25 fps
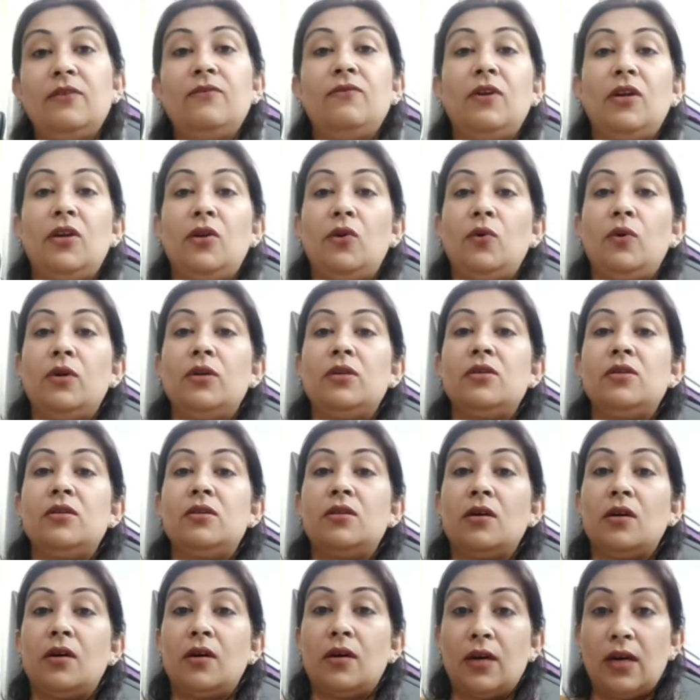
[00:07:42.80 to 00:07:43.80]
video is
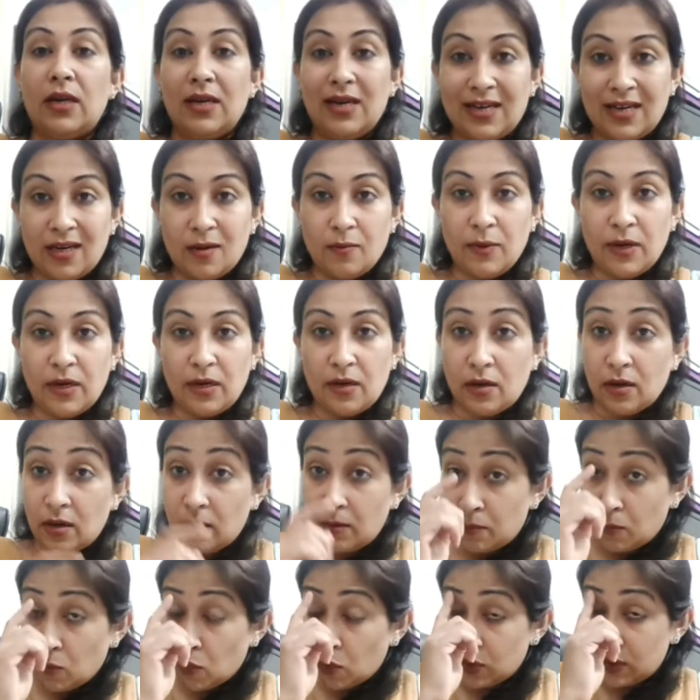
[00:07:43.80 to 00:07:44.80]
a little bit
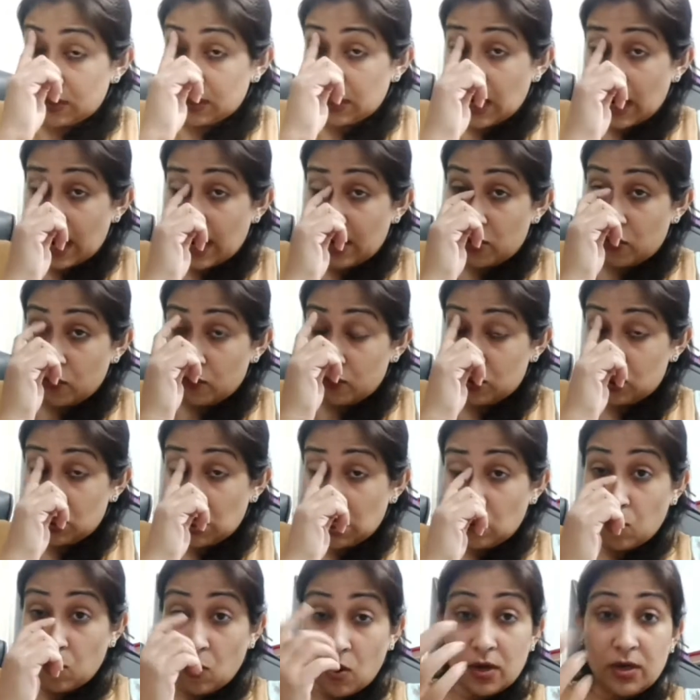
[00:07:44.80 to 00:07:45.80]
more than I
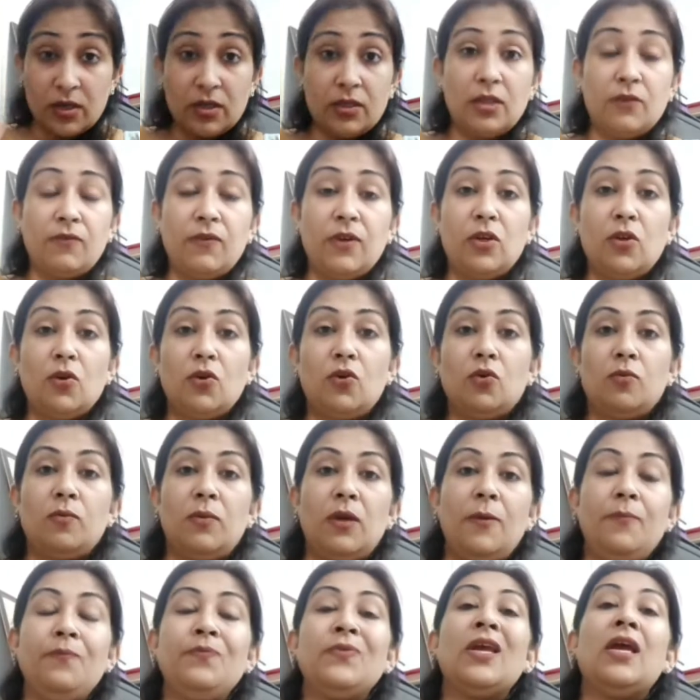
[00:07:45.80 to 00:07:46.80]
usually want the video to
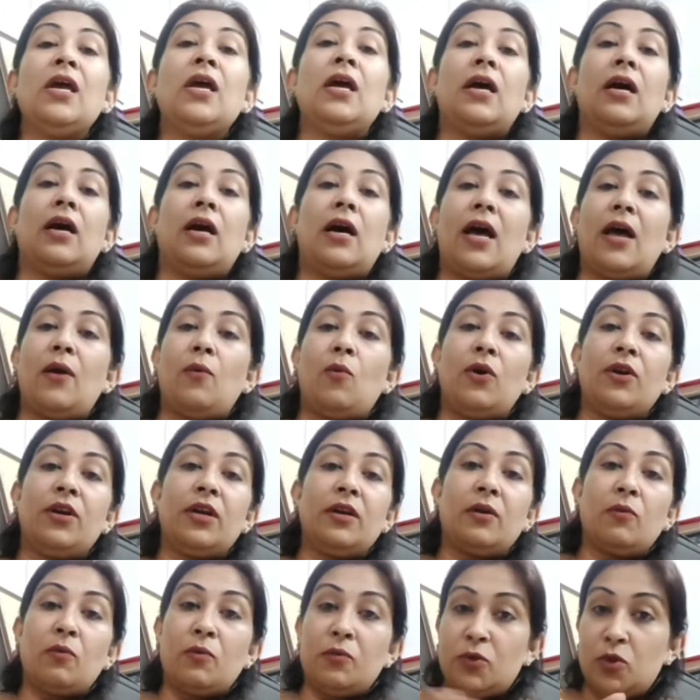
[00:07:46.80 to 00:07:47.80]
be. I want
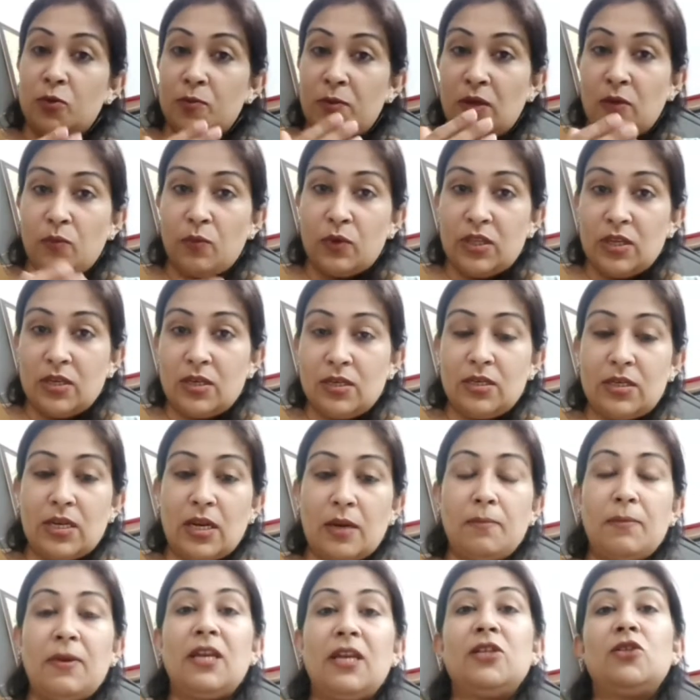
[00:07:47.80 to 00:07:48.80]
it to be within
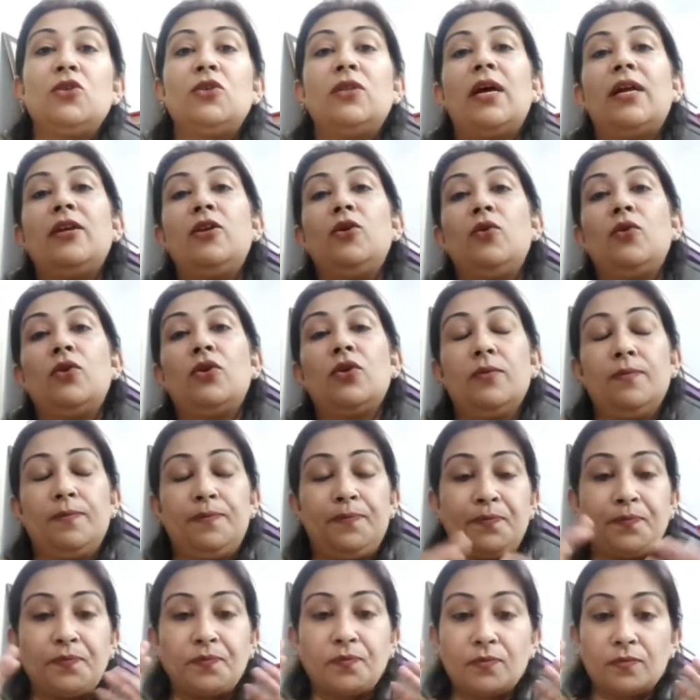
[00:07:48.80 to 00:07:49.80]
10 minutes so that
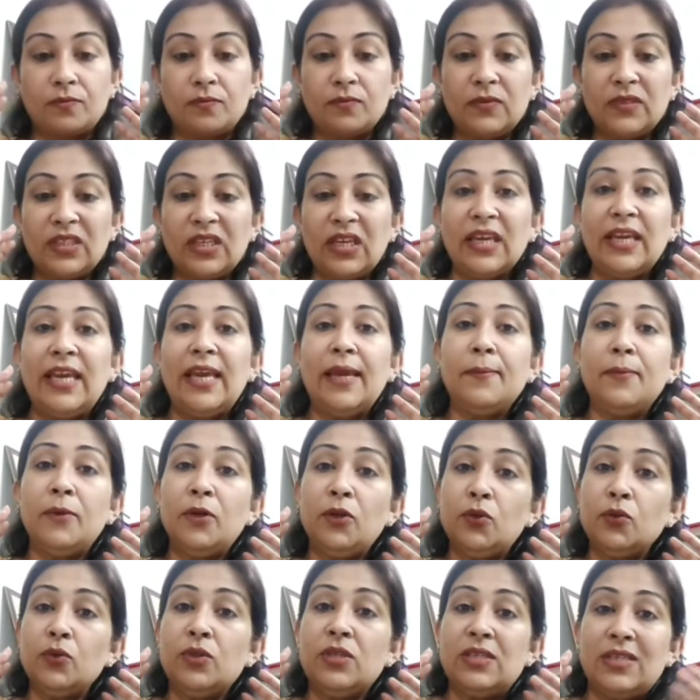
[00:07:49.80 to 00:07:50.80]
you're
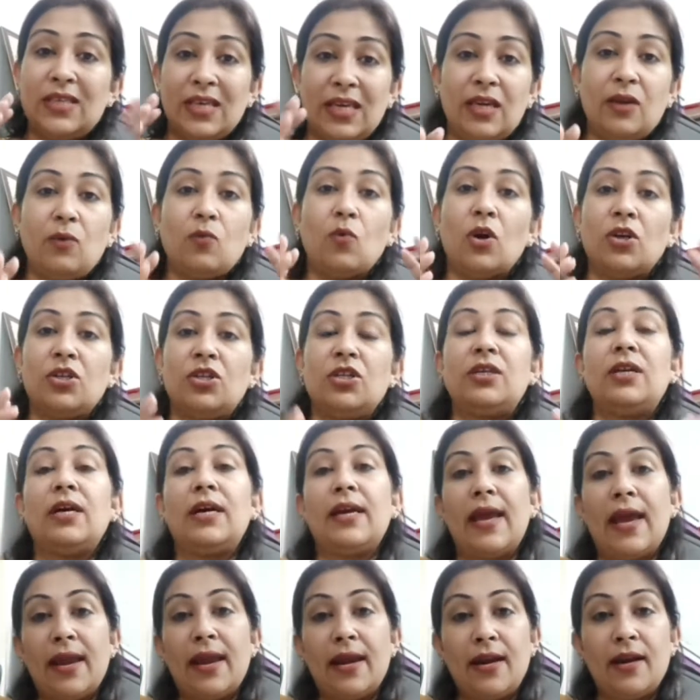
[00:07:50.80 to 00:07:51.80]
able to see, watch it
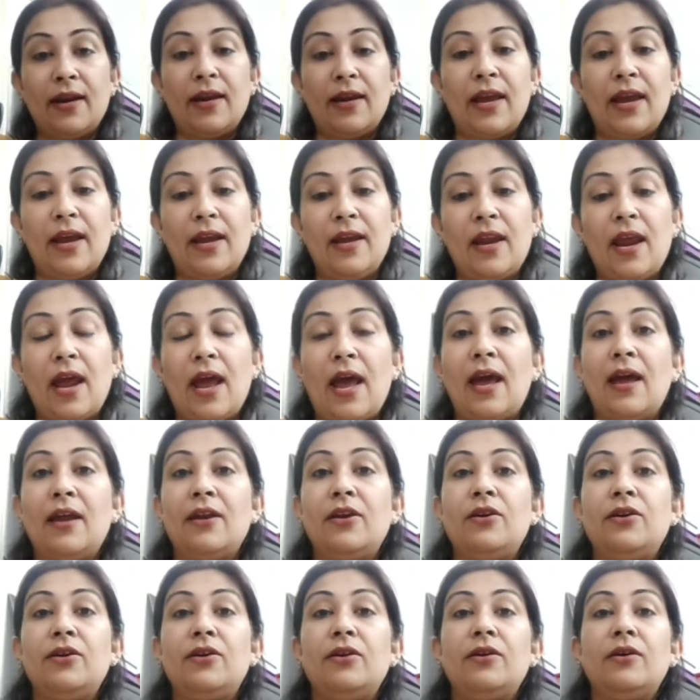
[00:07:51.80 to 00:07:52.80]
again and again,
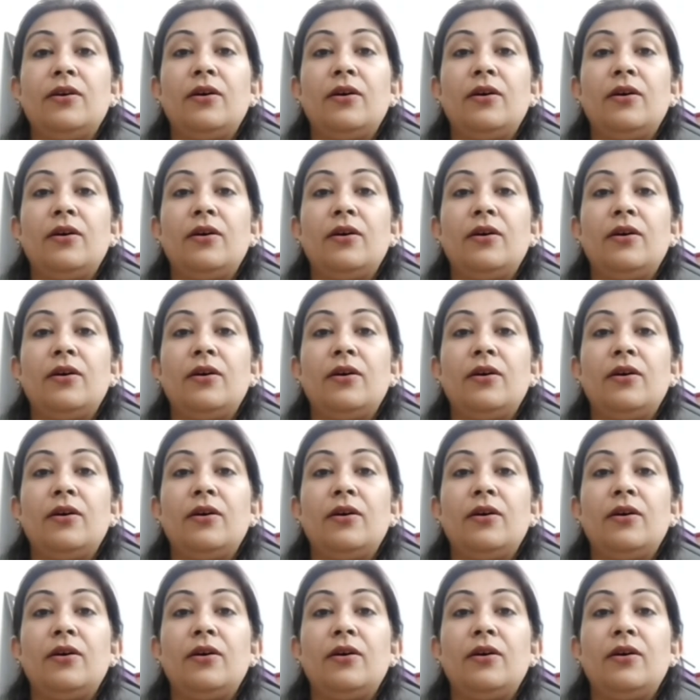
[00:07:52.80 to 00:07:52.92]
and